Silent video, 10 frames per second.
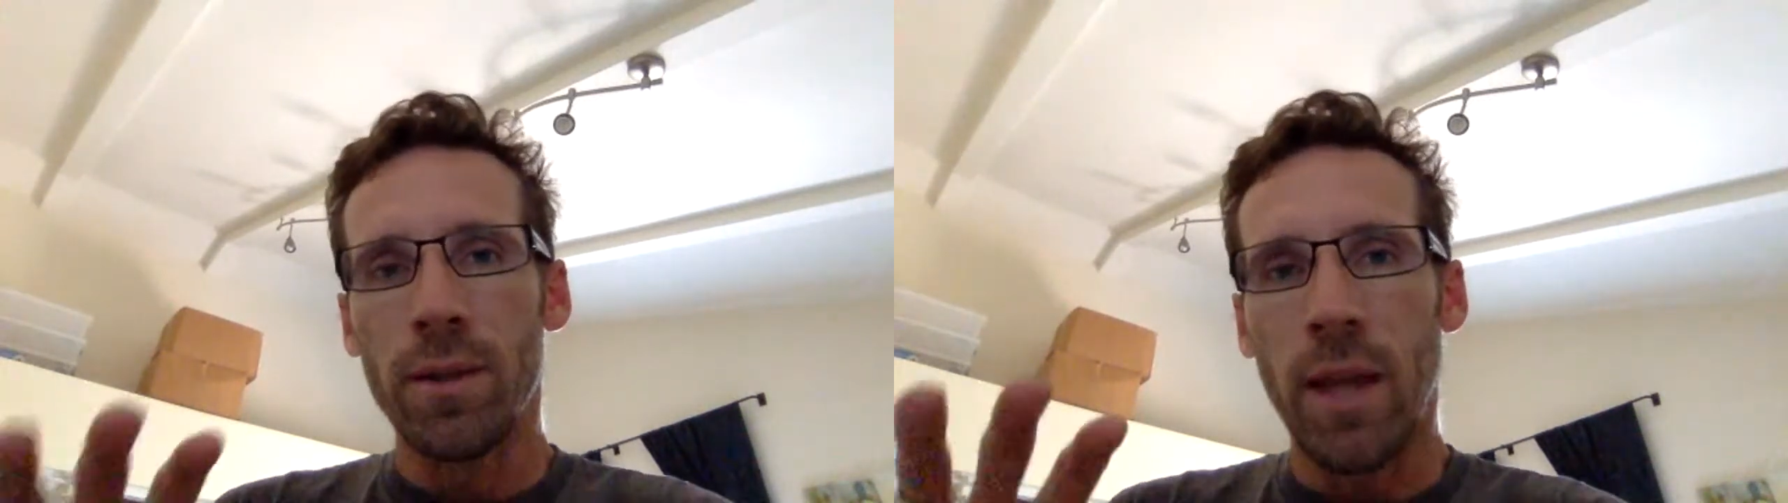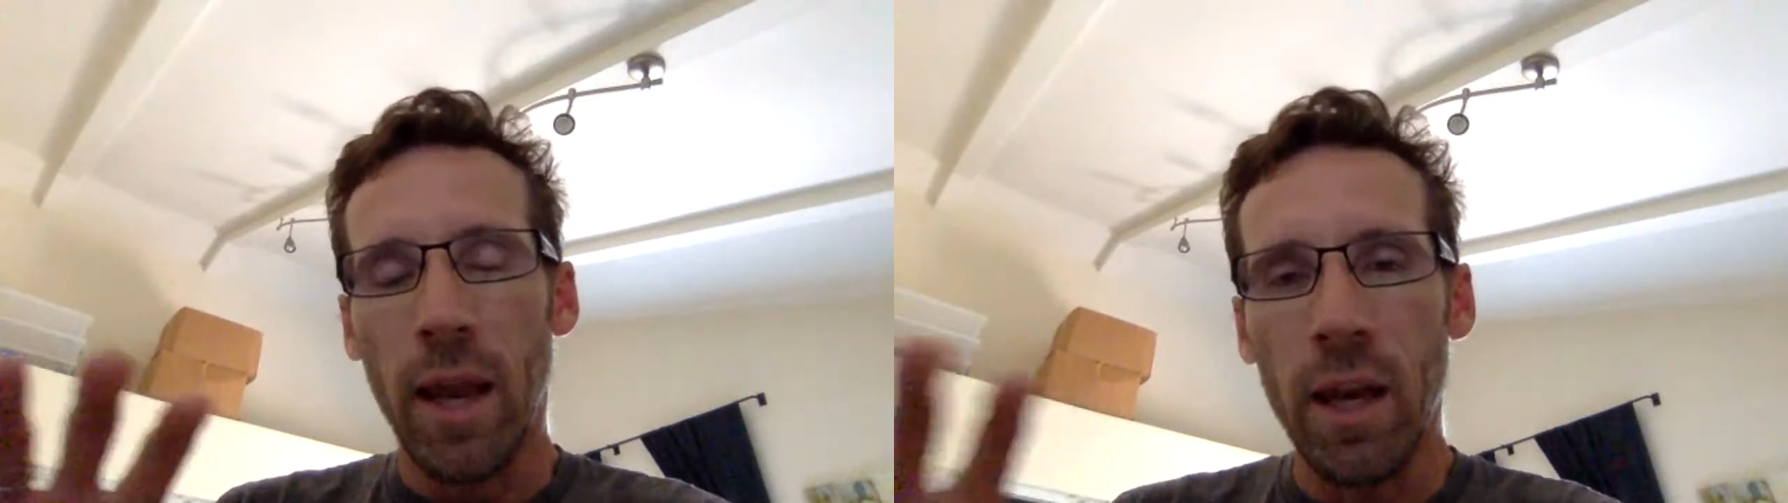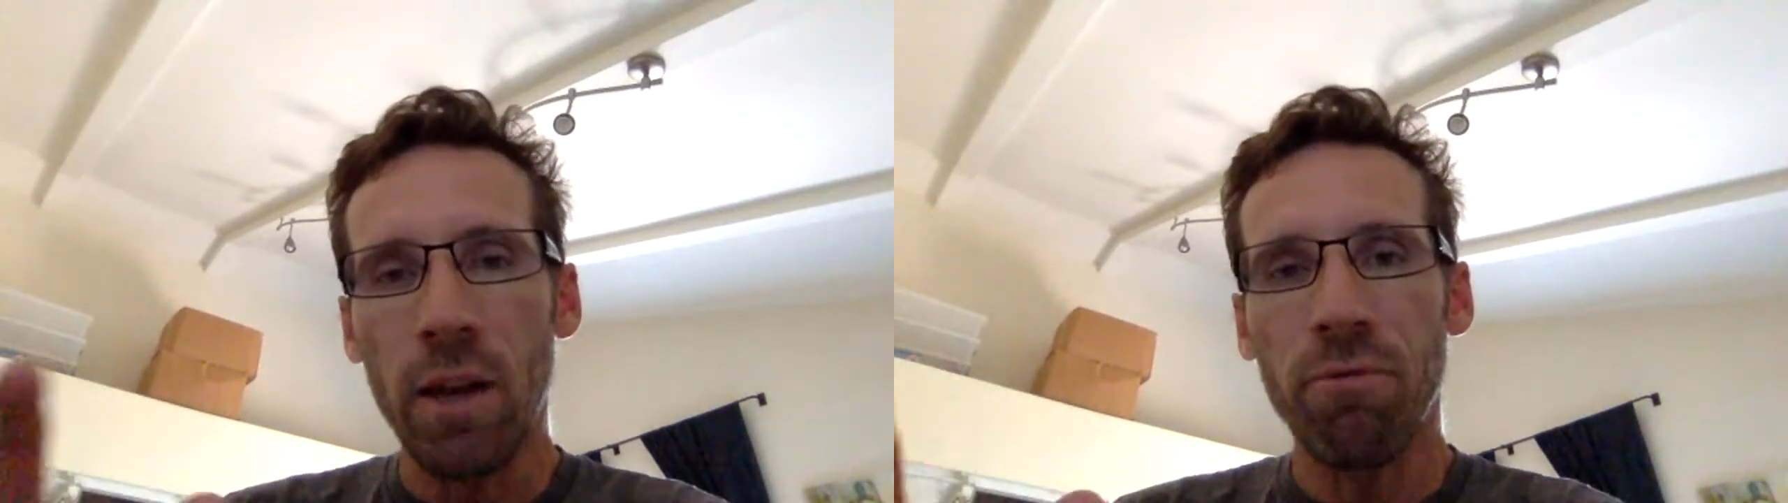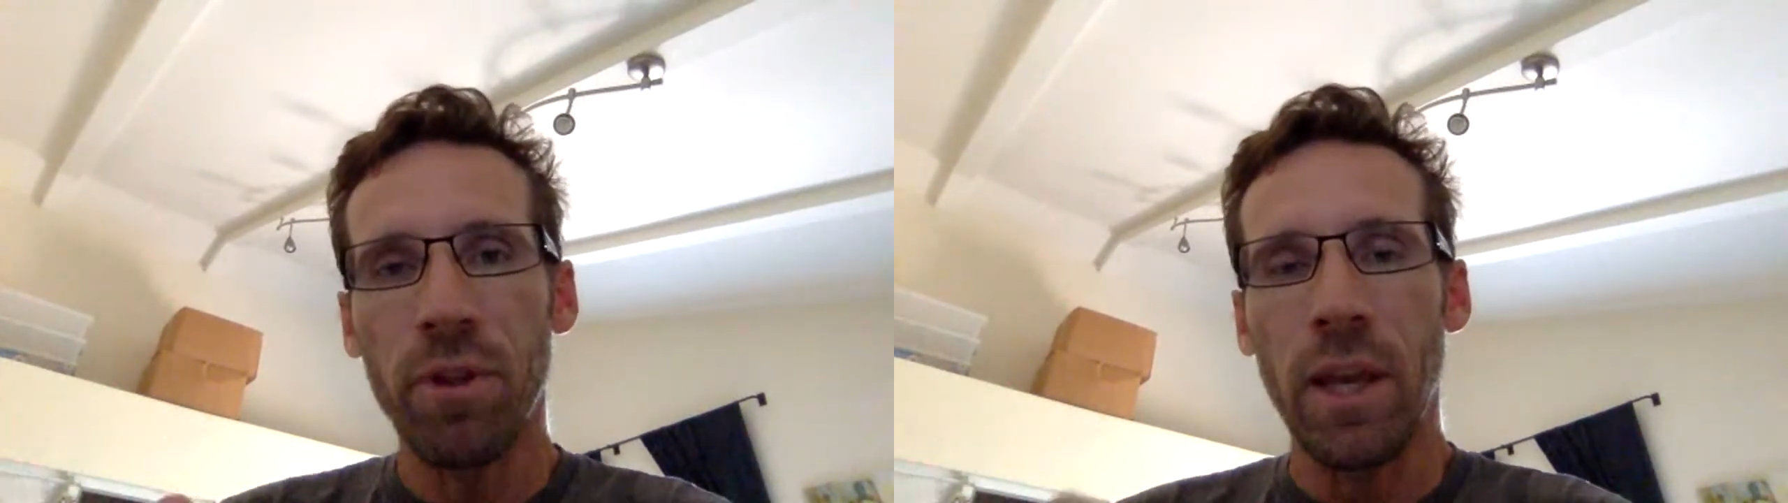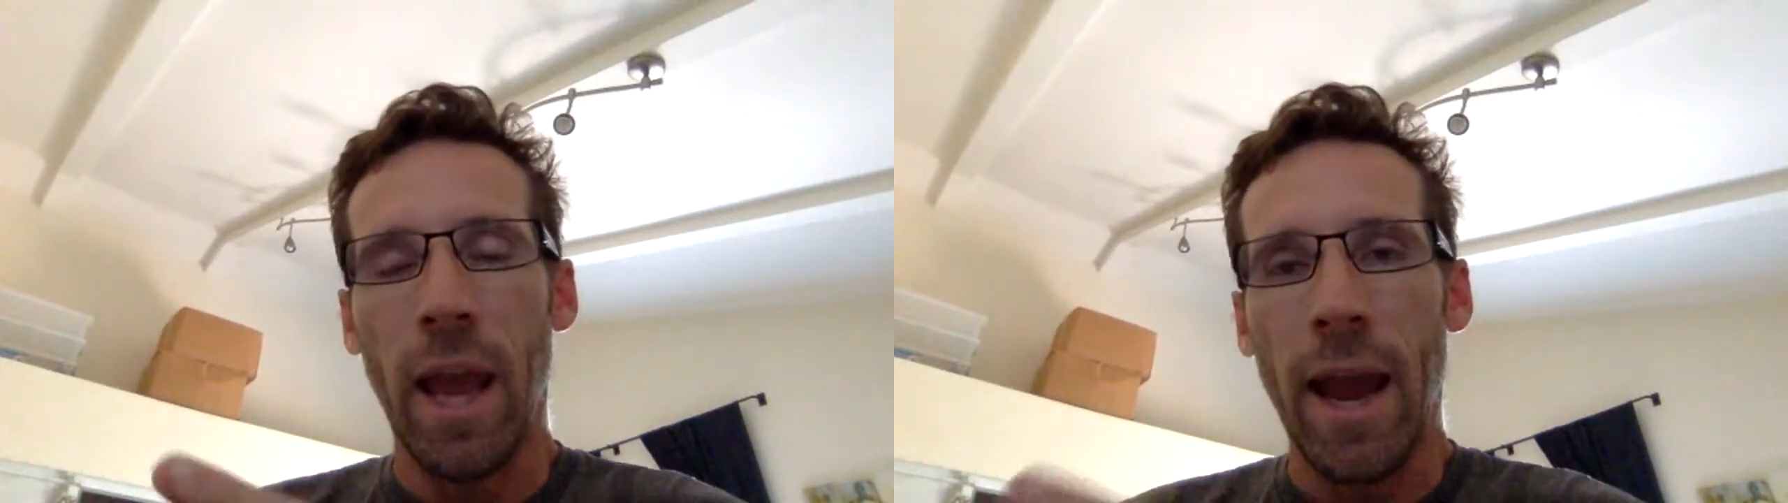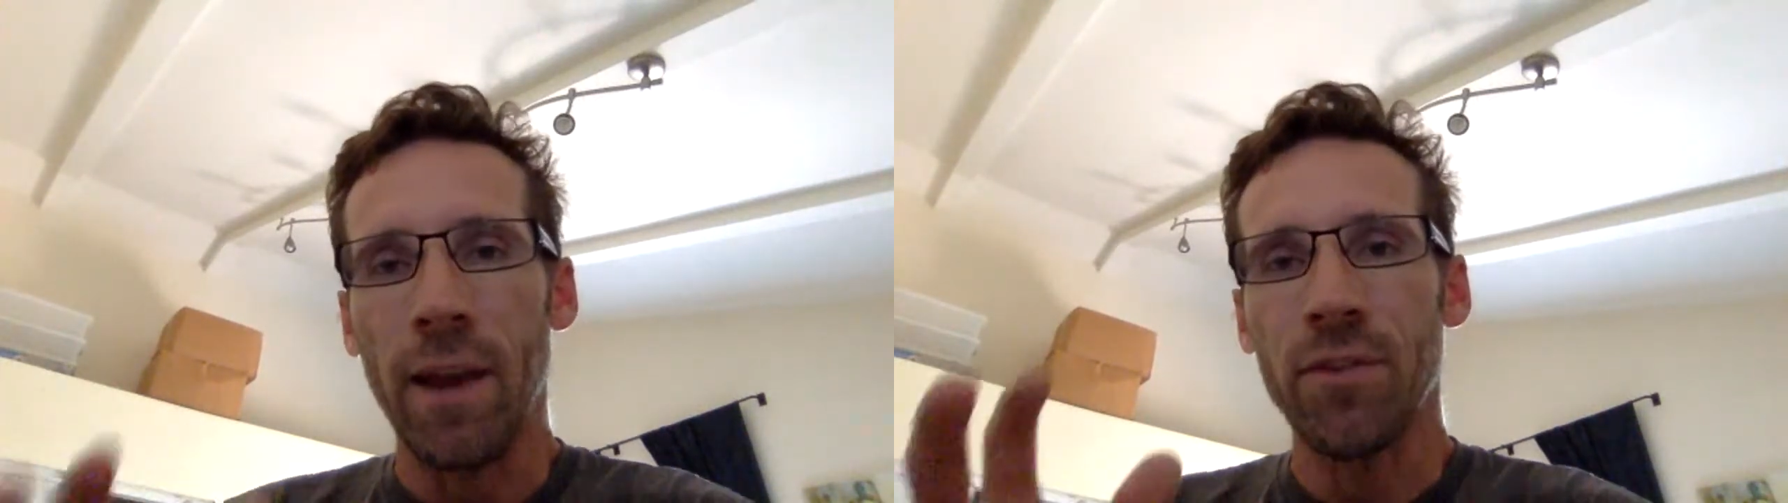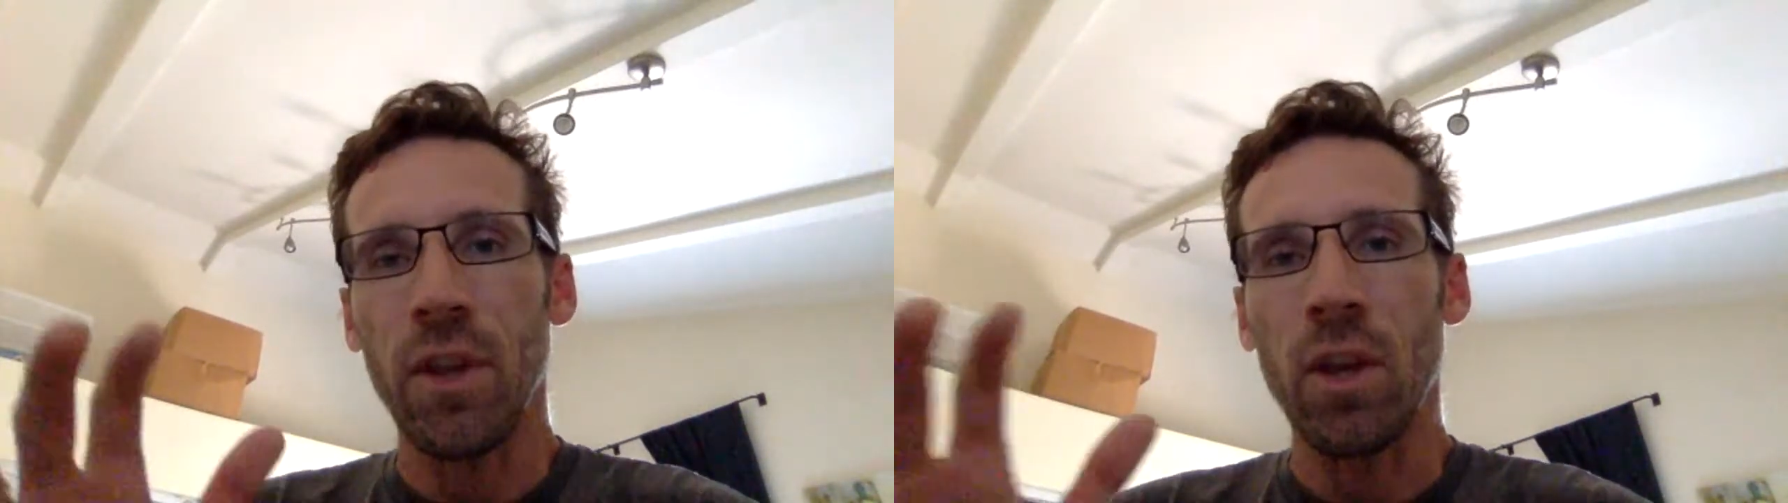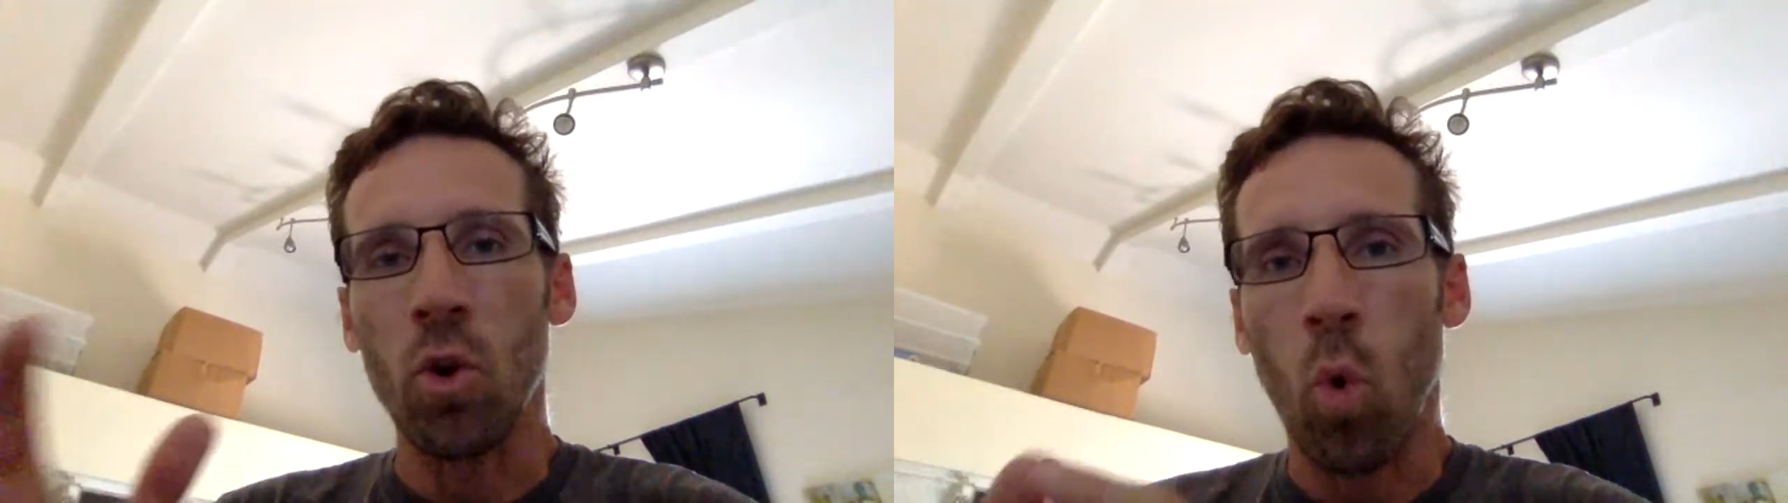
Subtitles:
tentatively asking